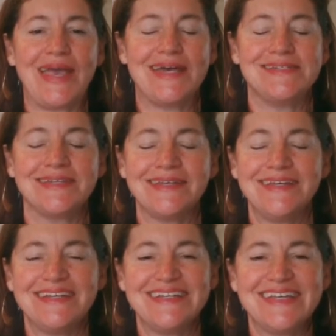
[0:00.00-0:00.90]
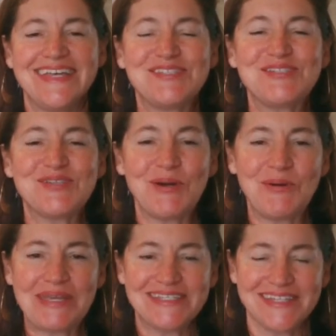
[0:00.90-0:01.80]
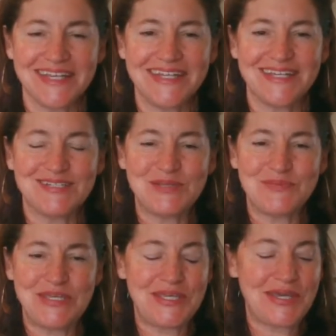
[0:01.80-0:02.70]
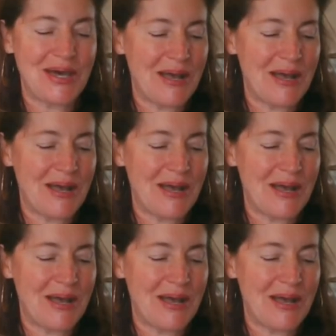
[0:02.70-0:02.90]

And it's so exciting to be